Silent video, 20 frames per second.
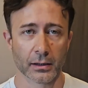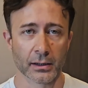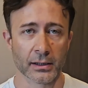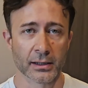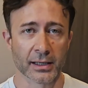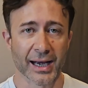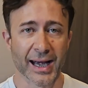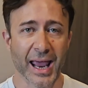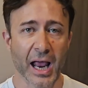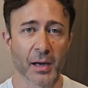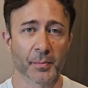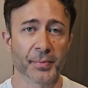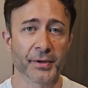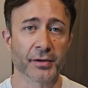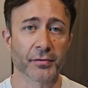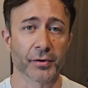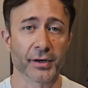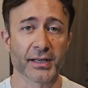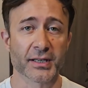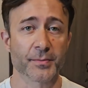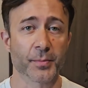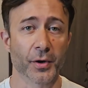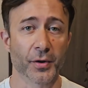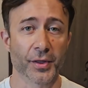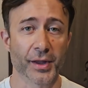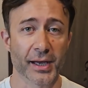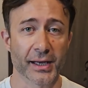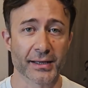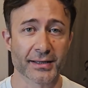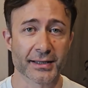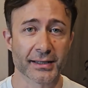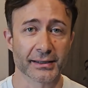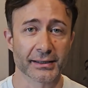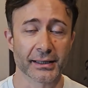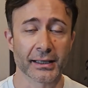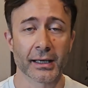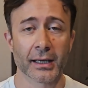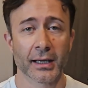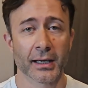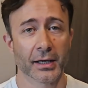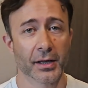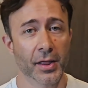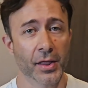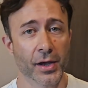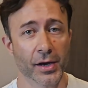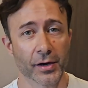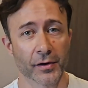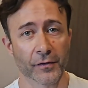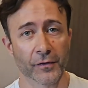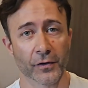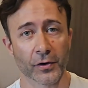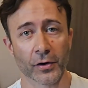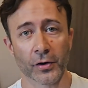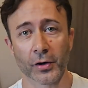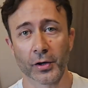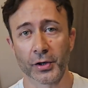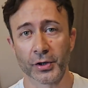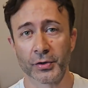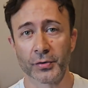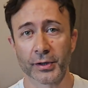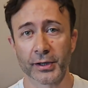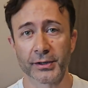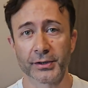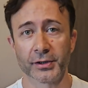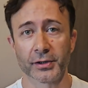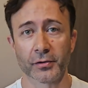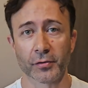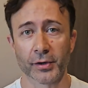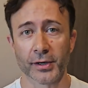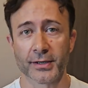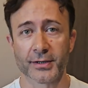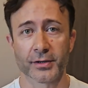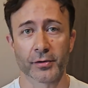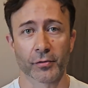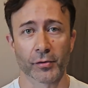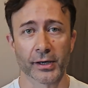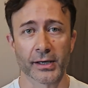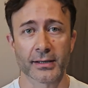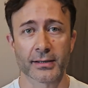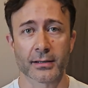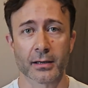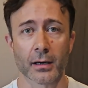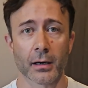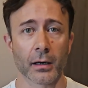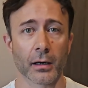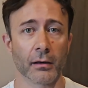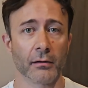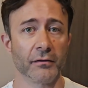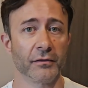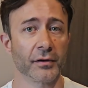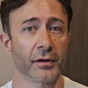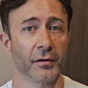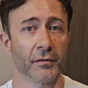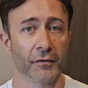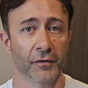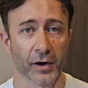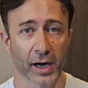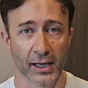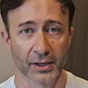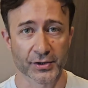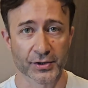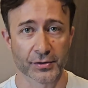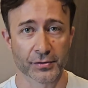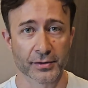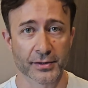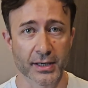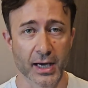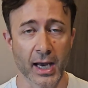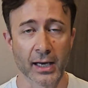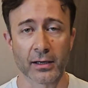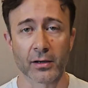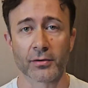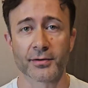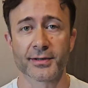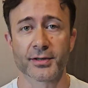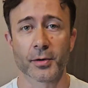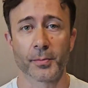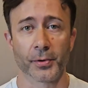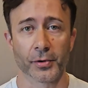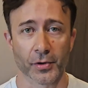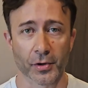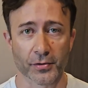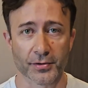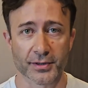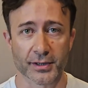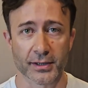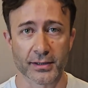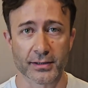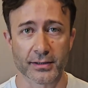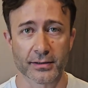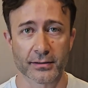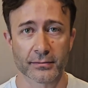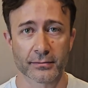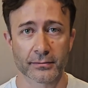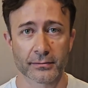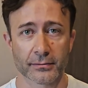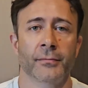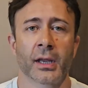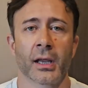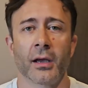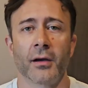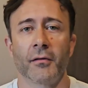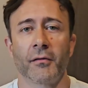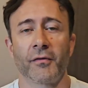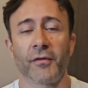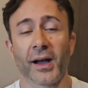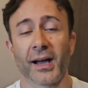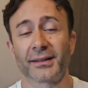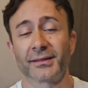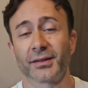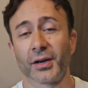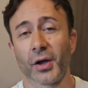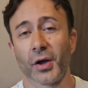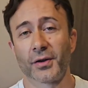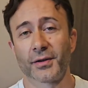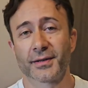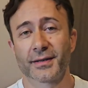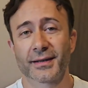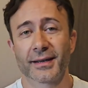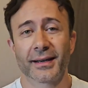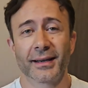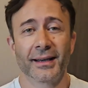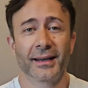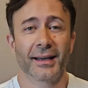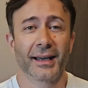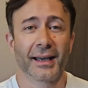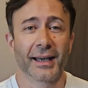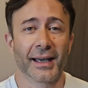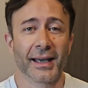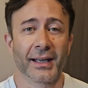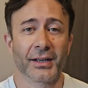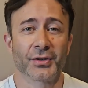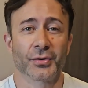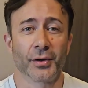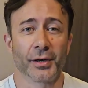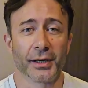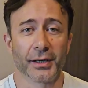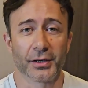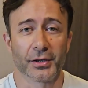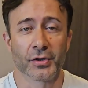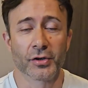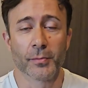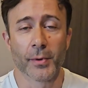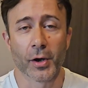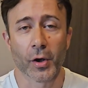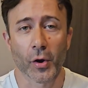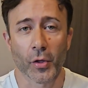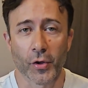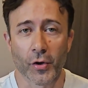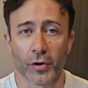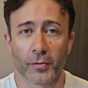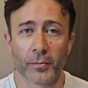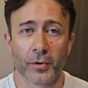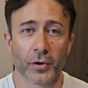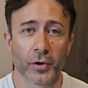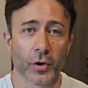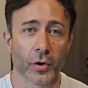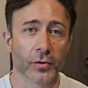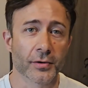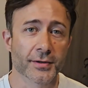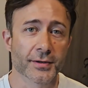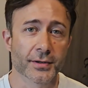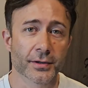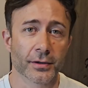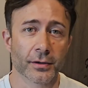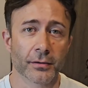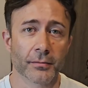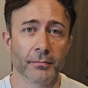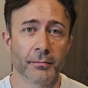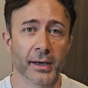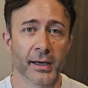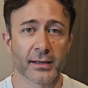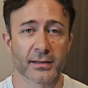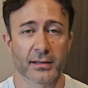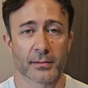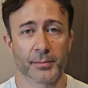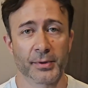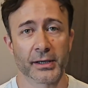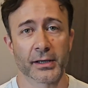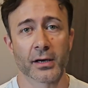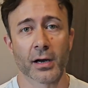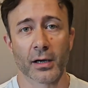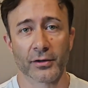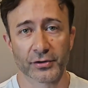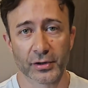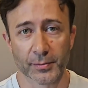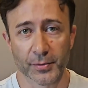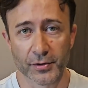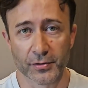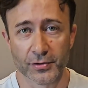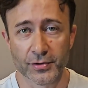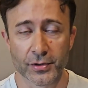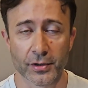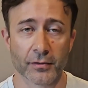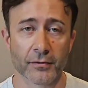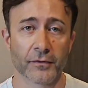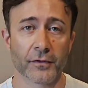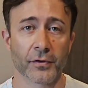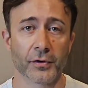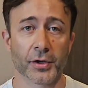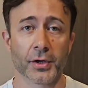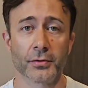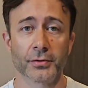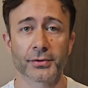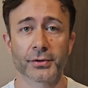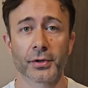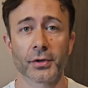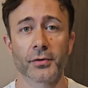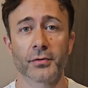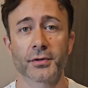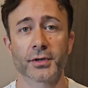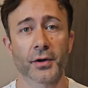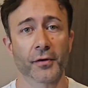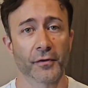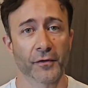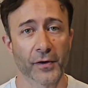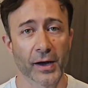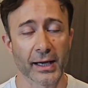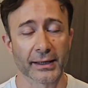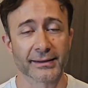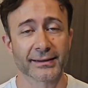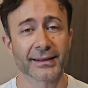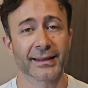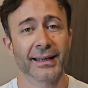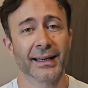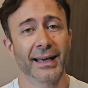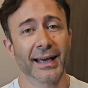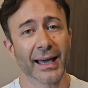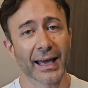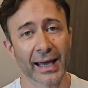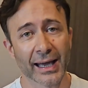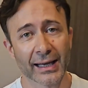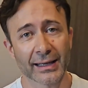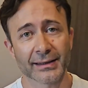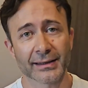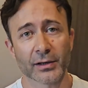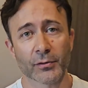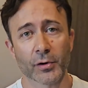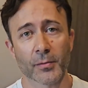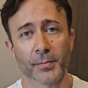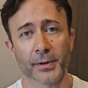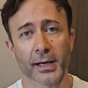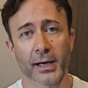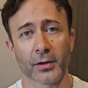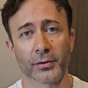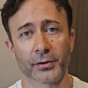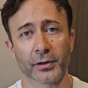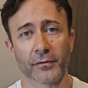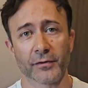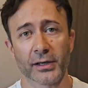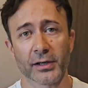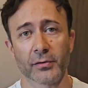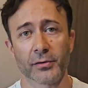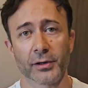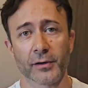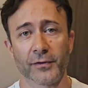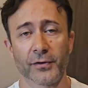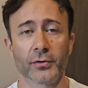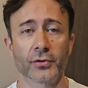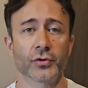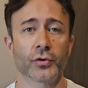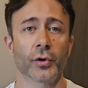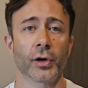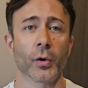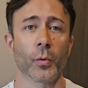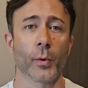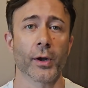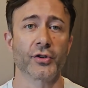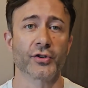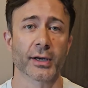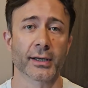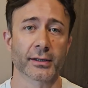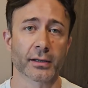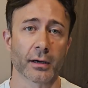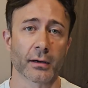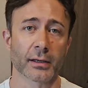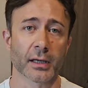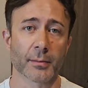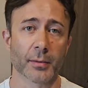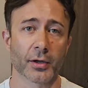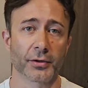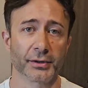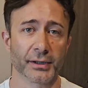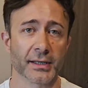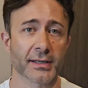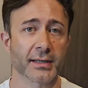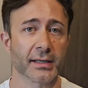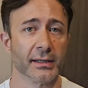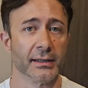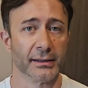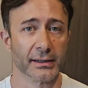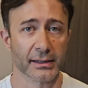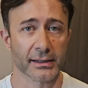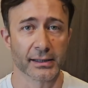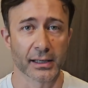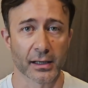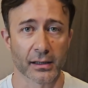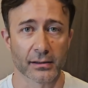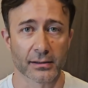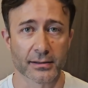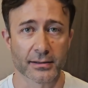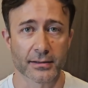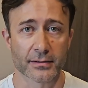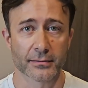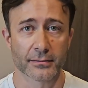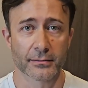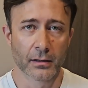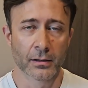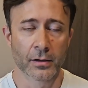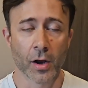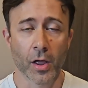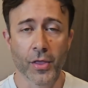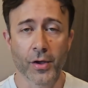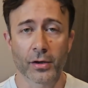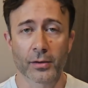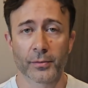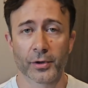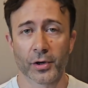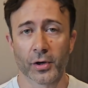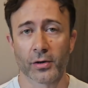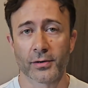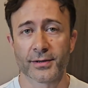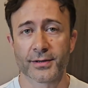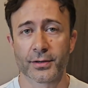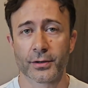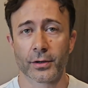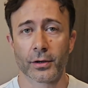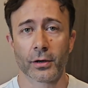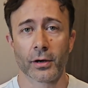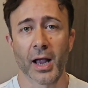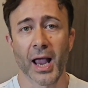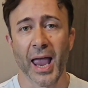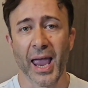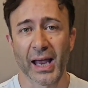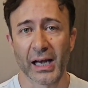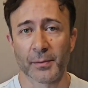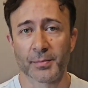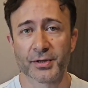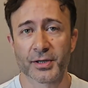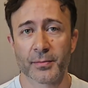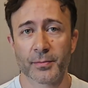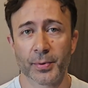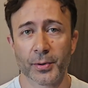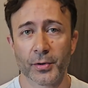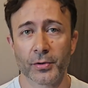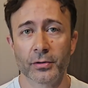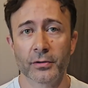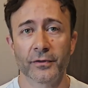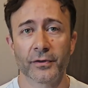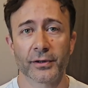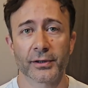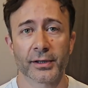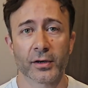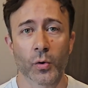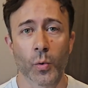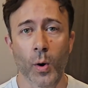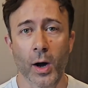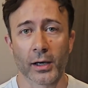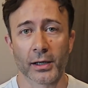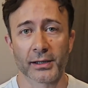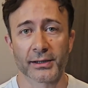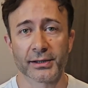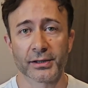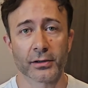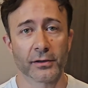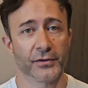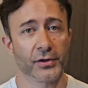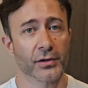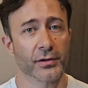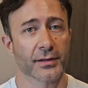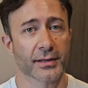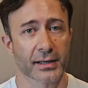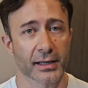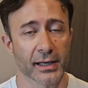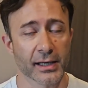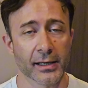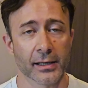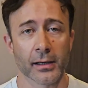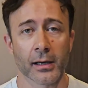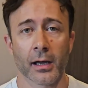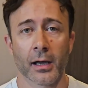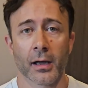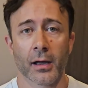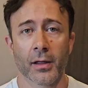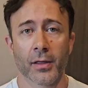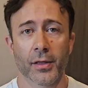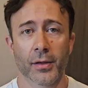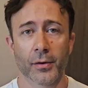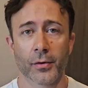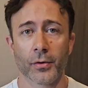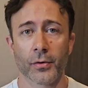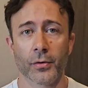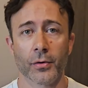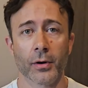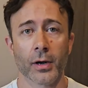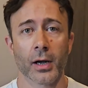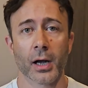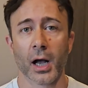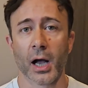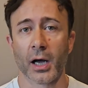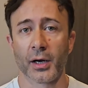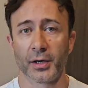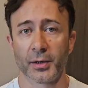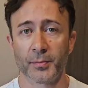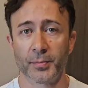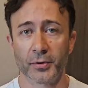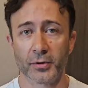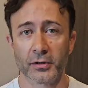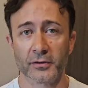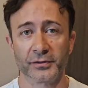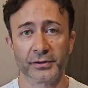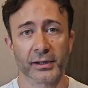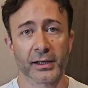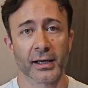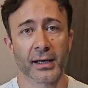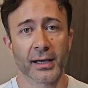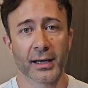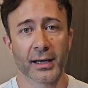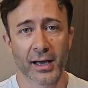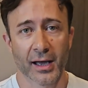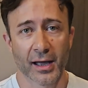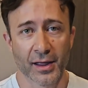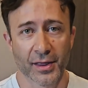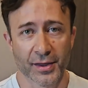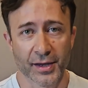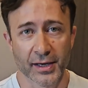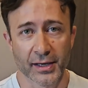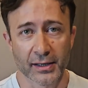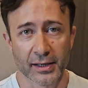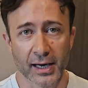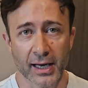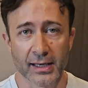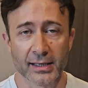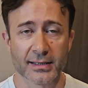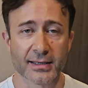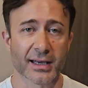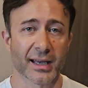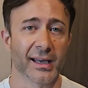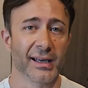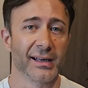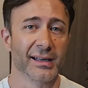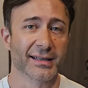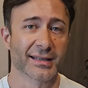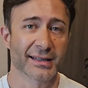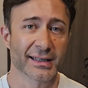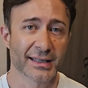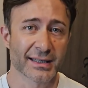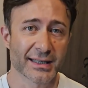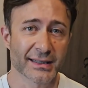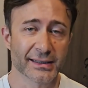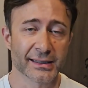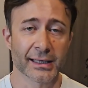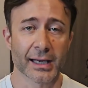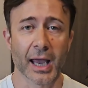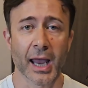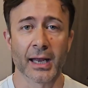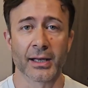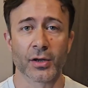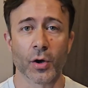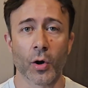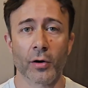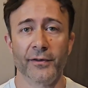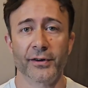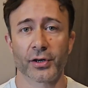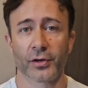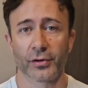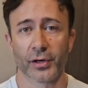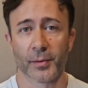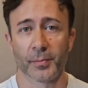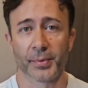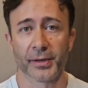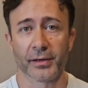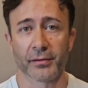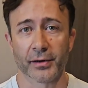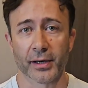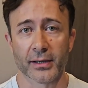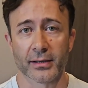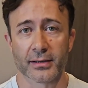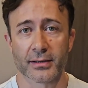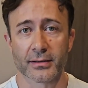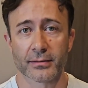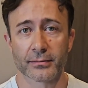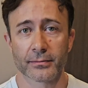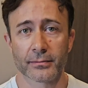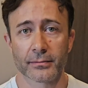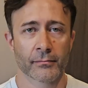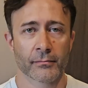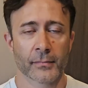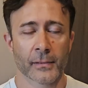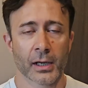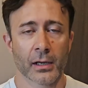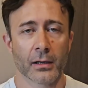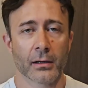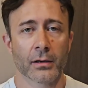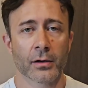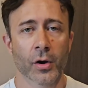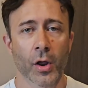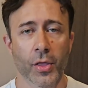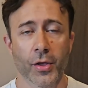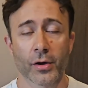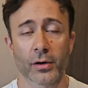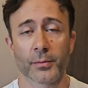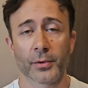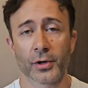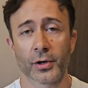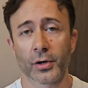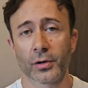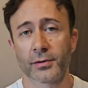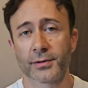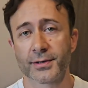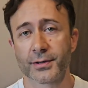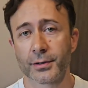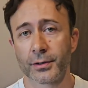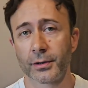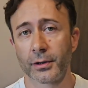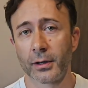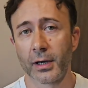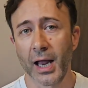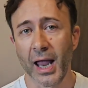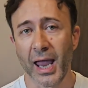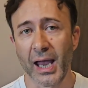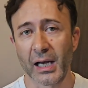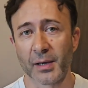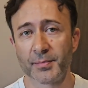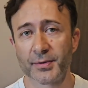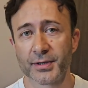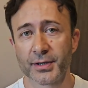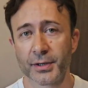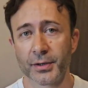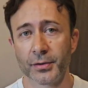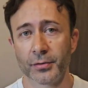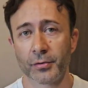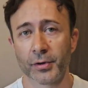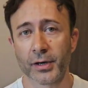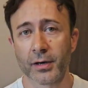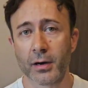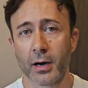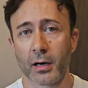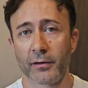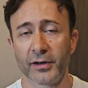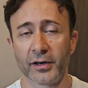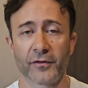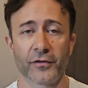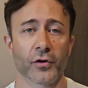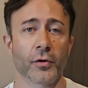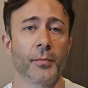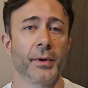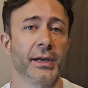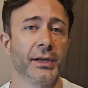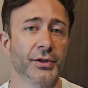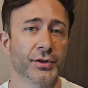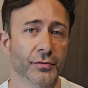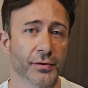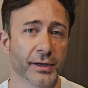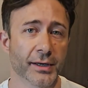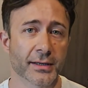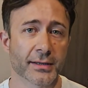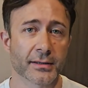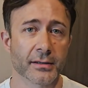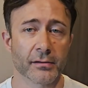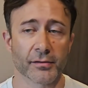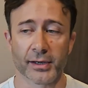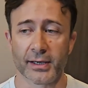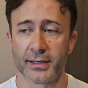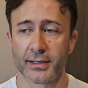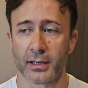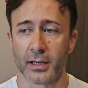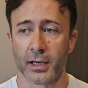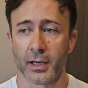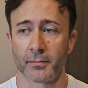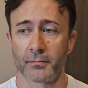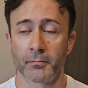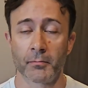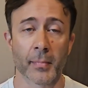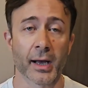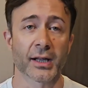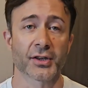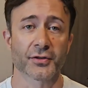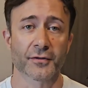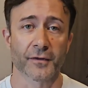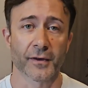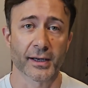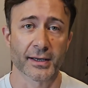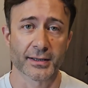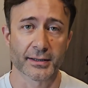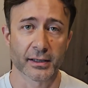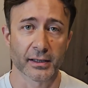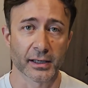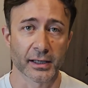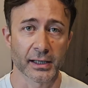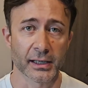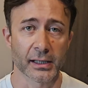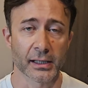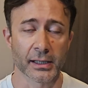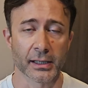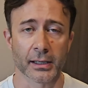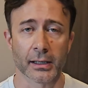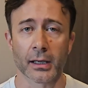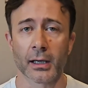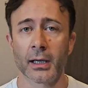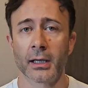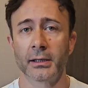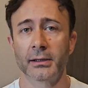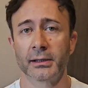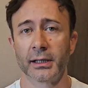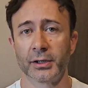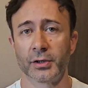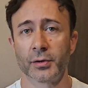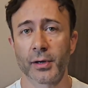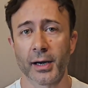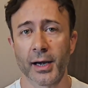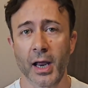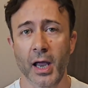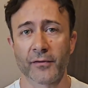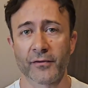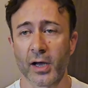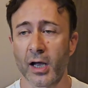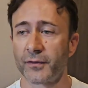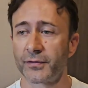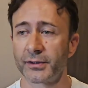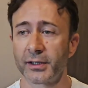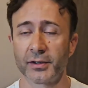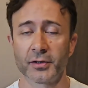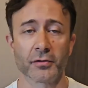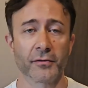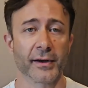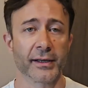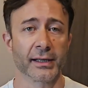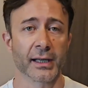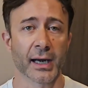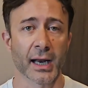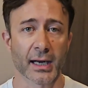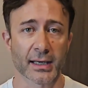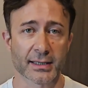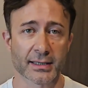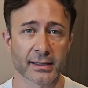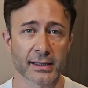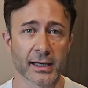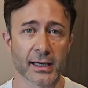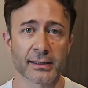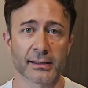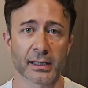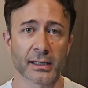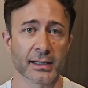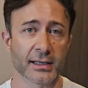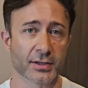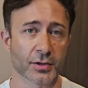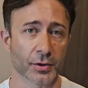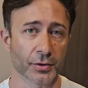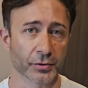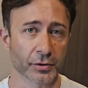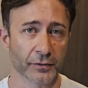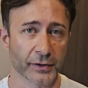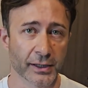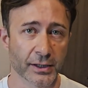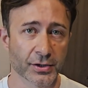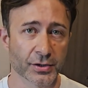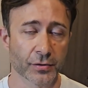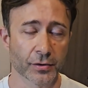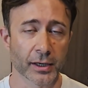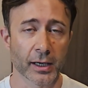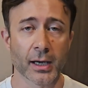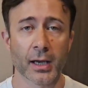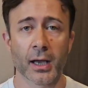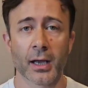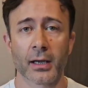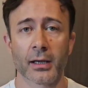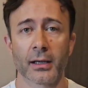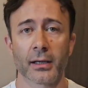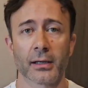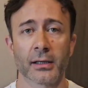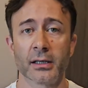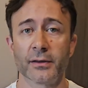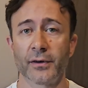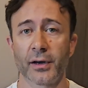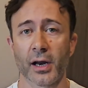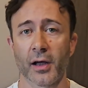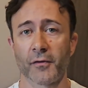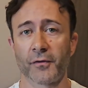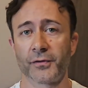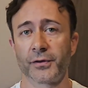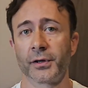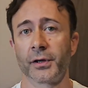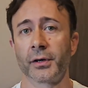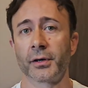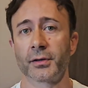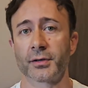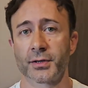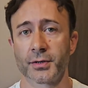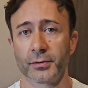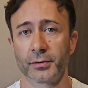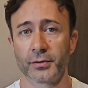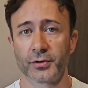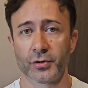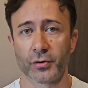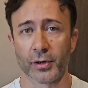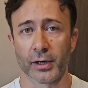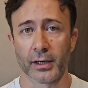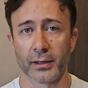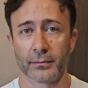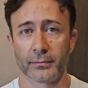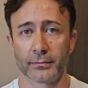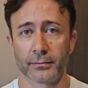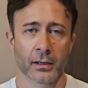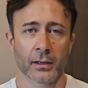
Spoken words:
It can help increase bone density, therefore you can decrease the risk of fractures and osteoporosis. Fat loss. Actually, human growth hormone also makes a big contribution for you to lose your fat. And there will be another video in the future in which I talk about this in details. Growth hormone also helps improve the quality of your skin through an improved thickness, elasticity, and overall appearance. Growth hormone also helps you recover from injuries. There is a much faster healing that you can have after you've had an accident, any sort of injury, even after surgery.